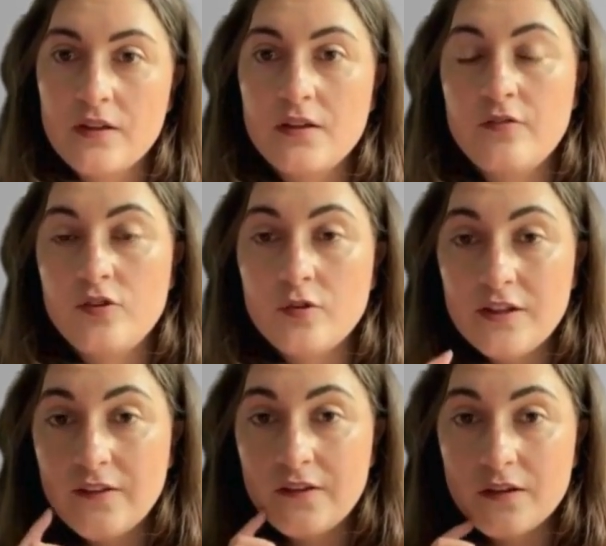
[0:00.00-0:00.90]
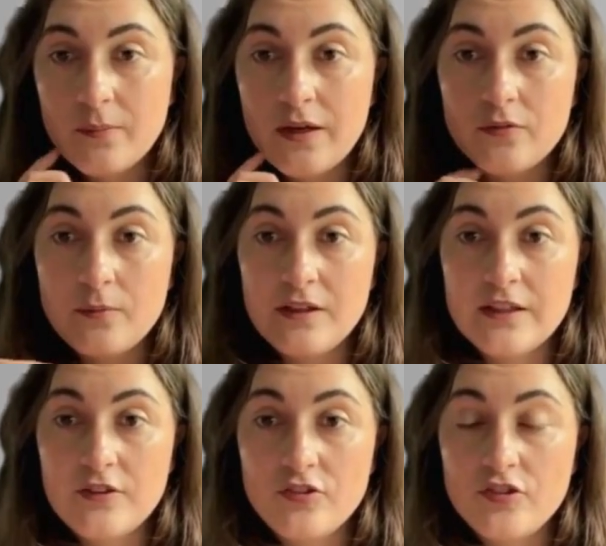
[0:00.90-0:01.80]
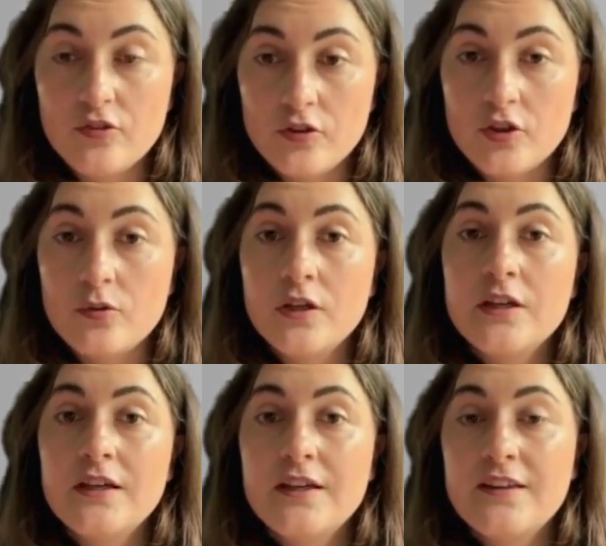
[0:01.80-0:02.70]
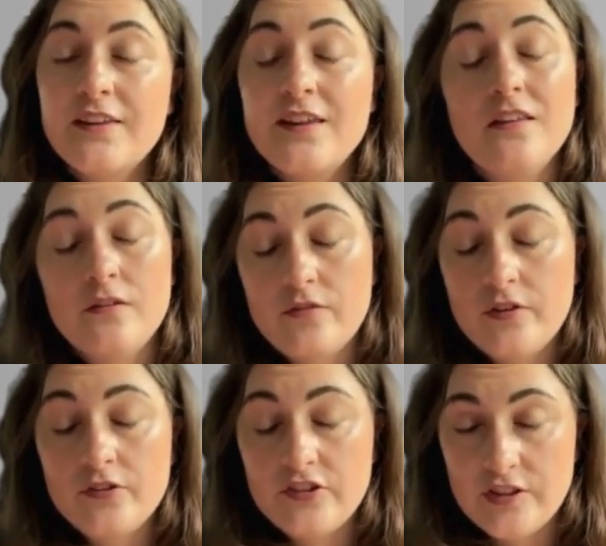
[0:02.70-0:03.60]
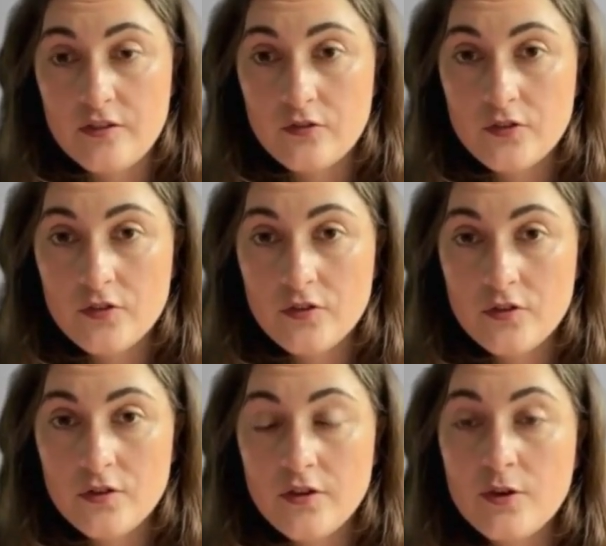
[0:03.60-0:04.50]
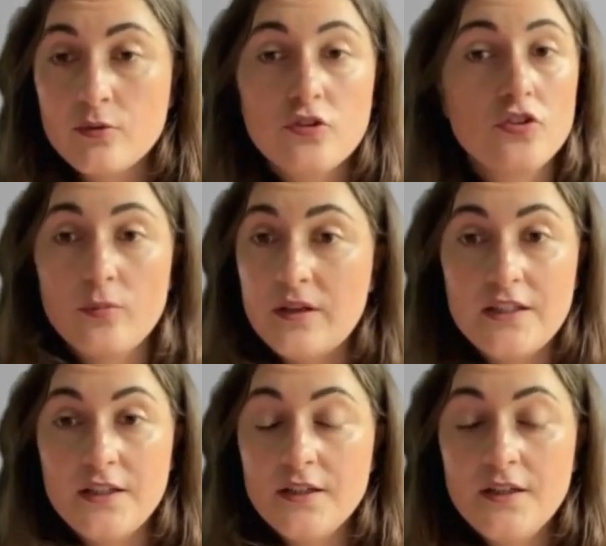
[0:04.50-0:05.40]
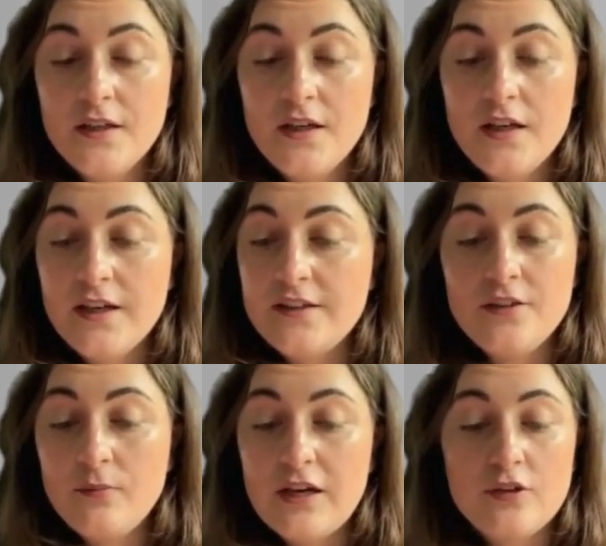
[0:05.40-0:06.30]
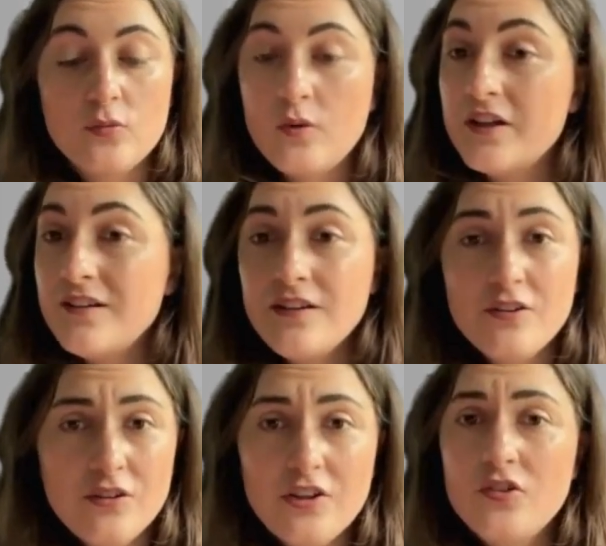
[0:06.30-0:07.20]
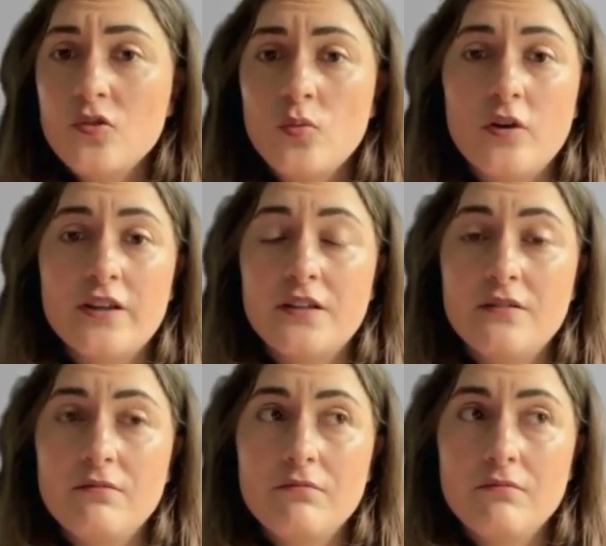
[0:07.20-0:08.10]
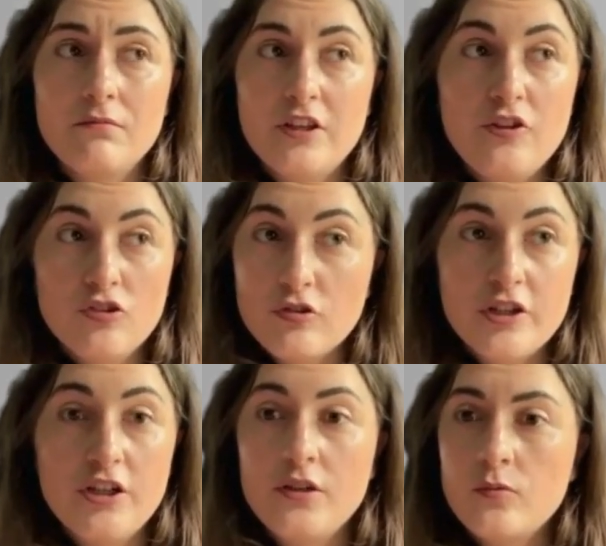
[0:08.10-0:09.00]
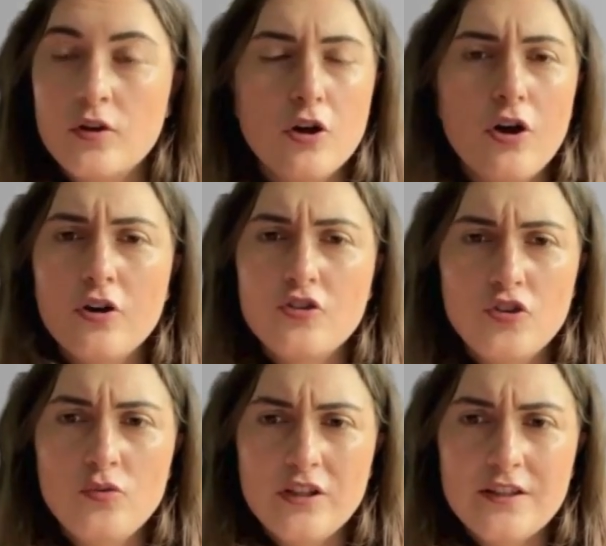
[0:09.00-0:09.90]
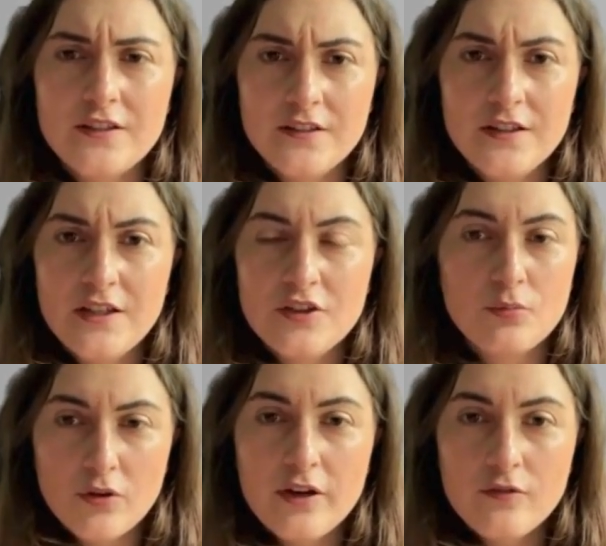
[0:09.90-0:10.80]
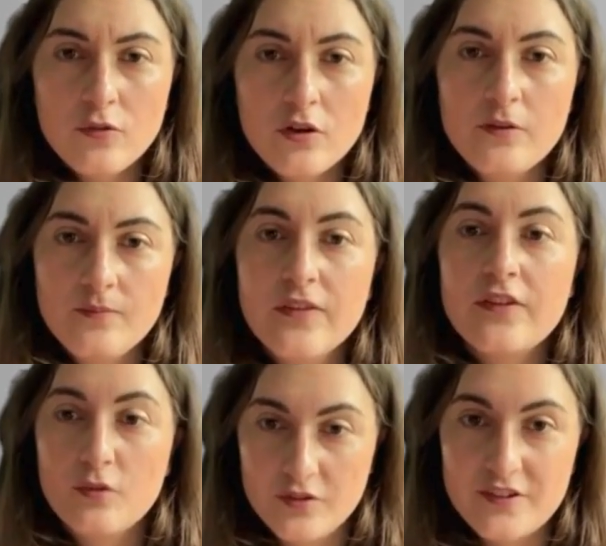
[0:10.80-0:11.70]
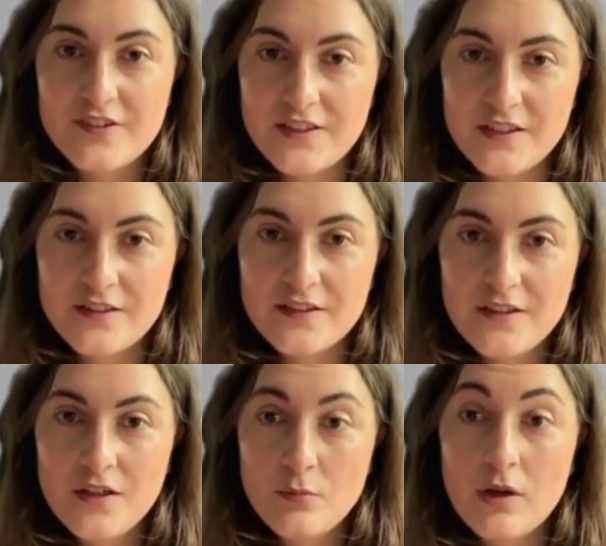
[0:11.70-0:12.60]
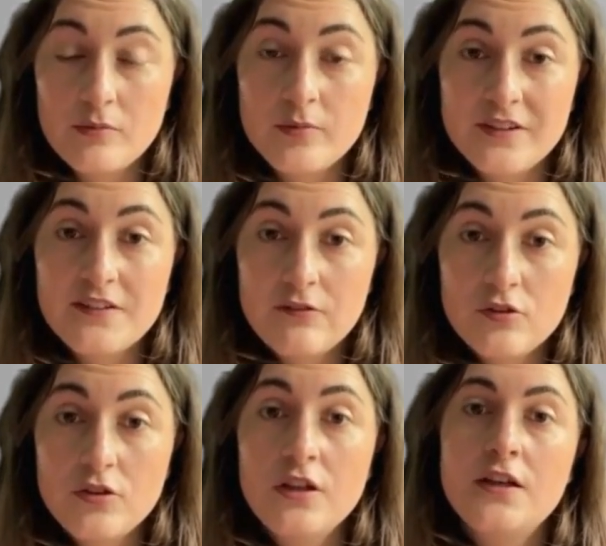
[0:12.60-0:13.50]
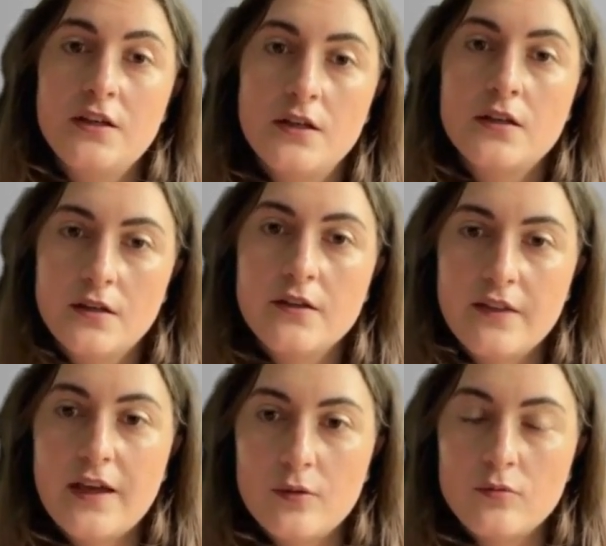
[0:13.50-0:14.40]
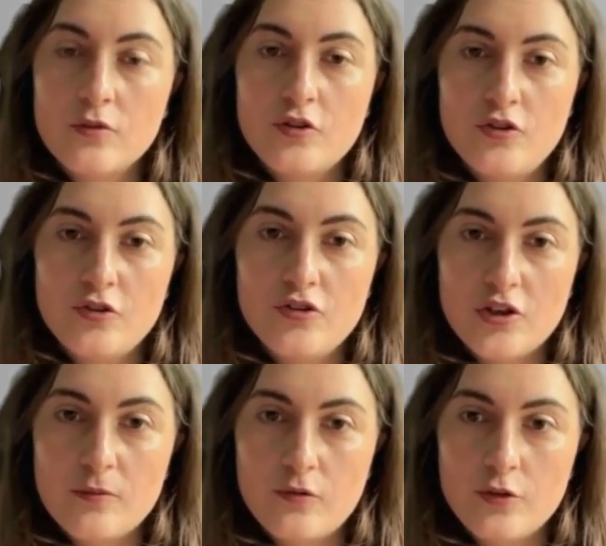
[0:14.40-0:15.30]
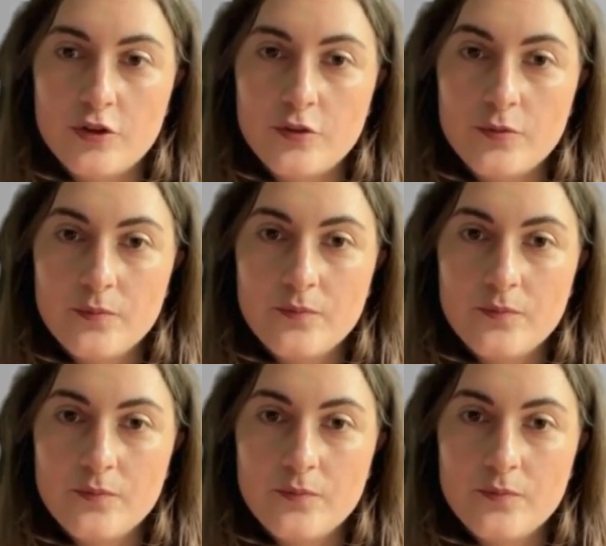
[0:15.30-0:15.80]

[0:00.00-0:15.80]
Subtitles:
If you know anything about the Middle Ages, you'll know that they loved their saints. There were so many. It didn't matter what illness, what injury, what cause you needed to pray for, there was a saint, probably several, that could do the job for you.